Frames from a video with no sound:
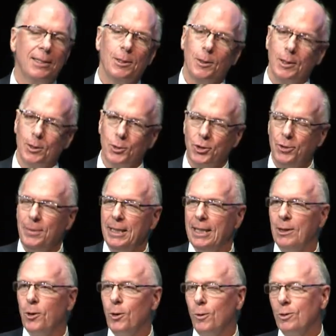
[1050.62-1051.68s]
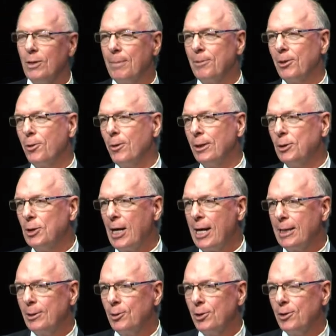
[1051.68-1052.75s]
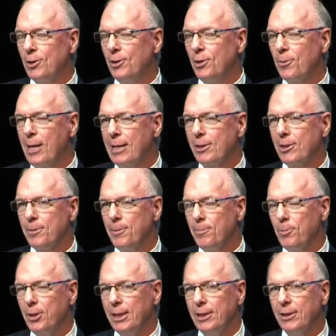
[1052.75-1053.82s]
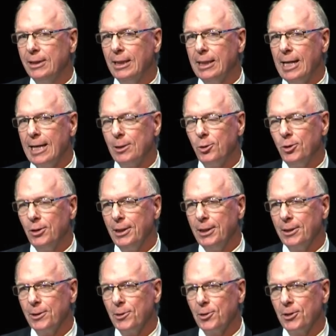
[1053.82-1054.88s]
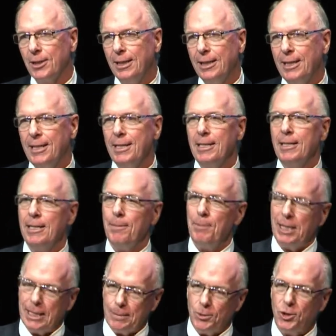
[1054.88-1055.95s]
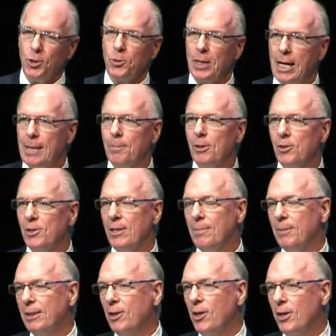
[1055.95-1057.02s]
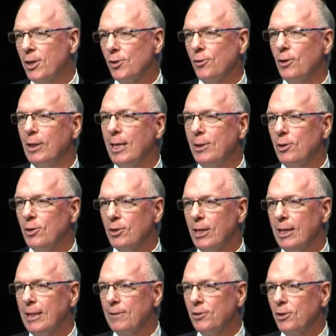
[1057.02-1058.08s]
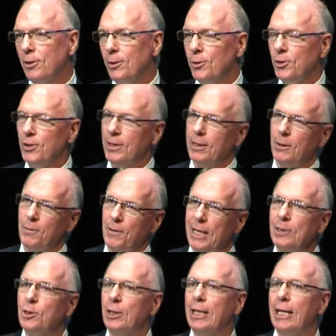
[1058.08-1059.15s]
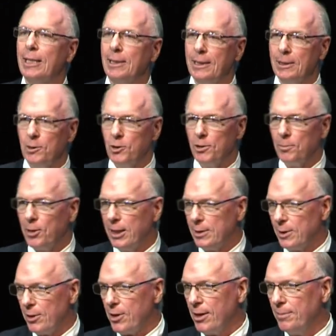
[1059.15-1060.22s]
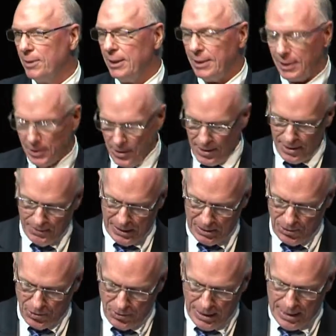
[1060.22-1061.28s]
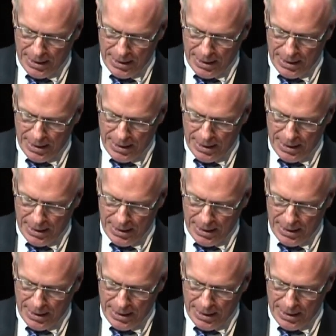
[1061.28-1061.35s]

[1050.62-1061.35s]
assuming it holds up the court challenges, and the record's been pretty good the last 2 years, it becomes so cumbersome it calls for a legislative solution that will eventually get us to pricing carbon in the economy. So